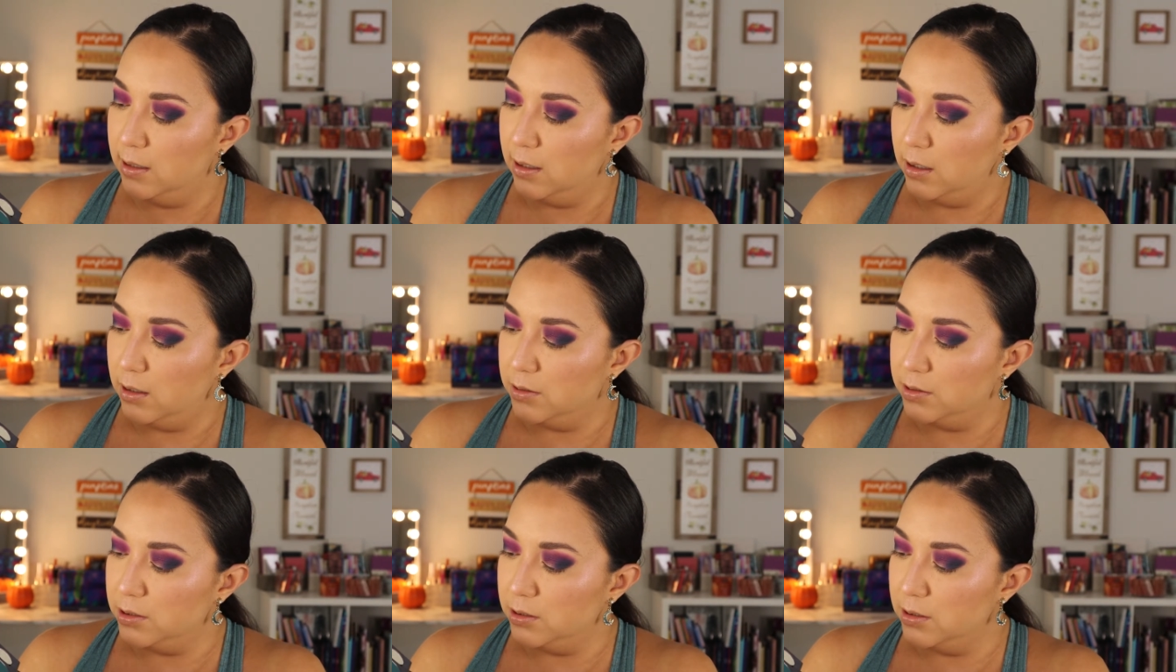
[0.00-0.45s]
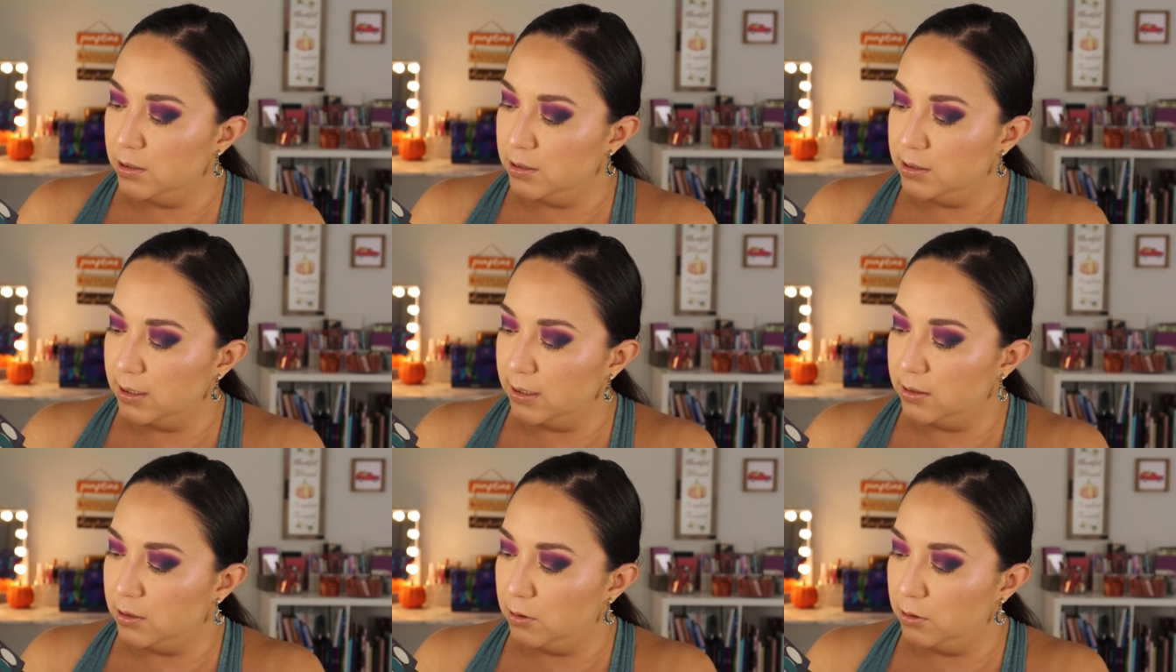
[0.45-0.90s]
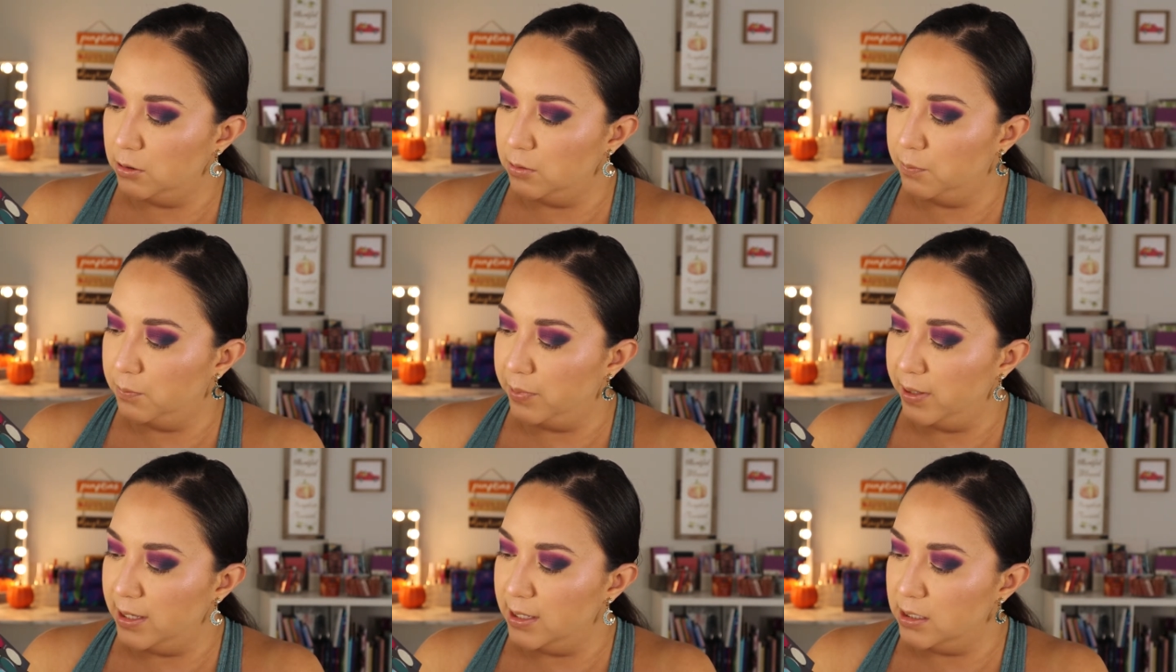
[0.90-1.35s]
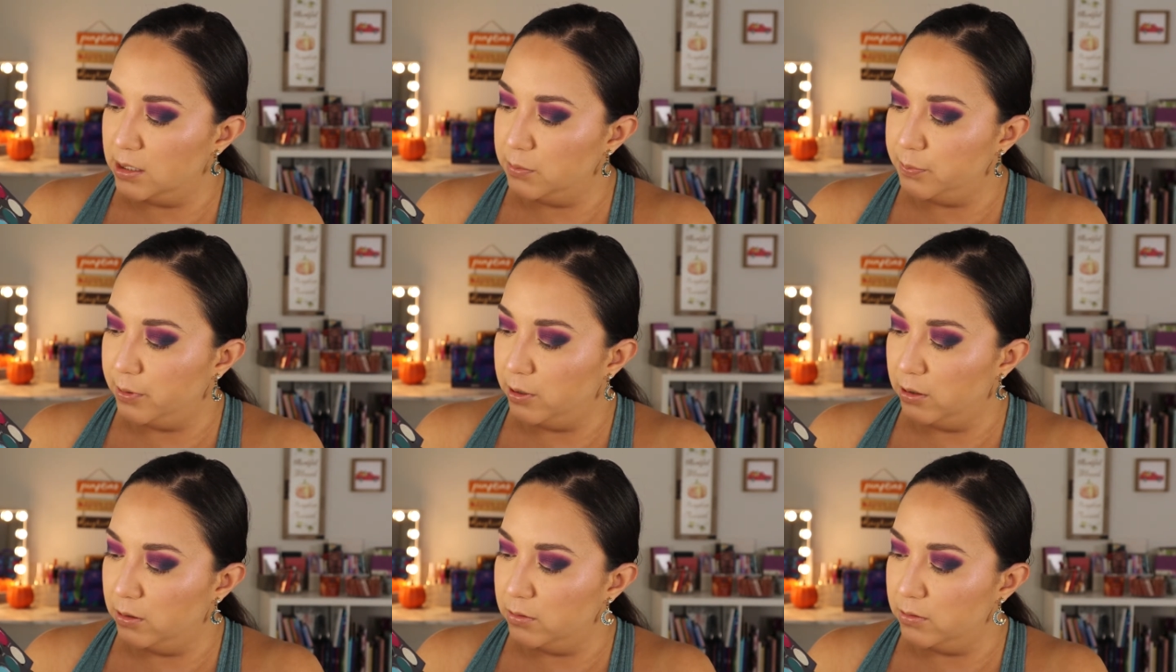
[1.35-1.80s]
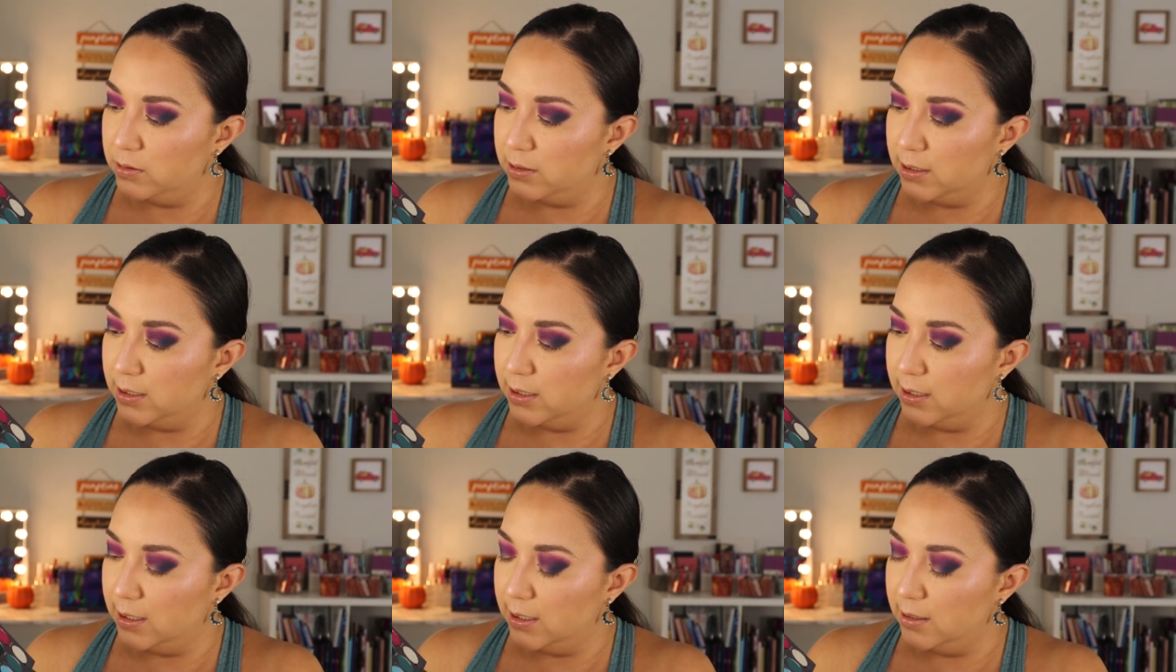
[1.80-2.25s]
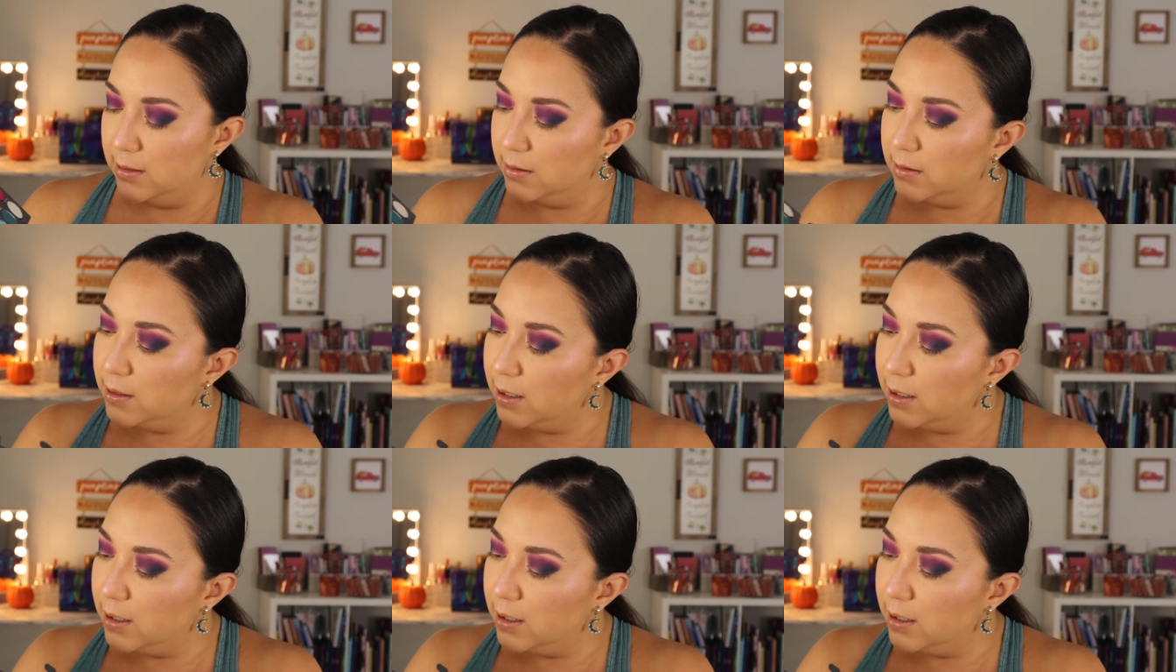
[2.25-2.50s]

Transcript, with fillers: Also looks like there are pink sparkles in it.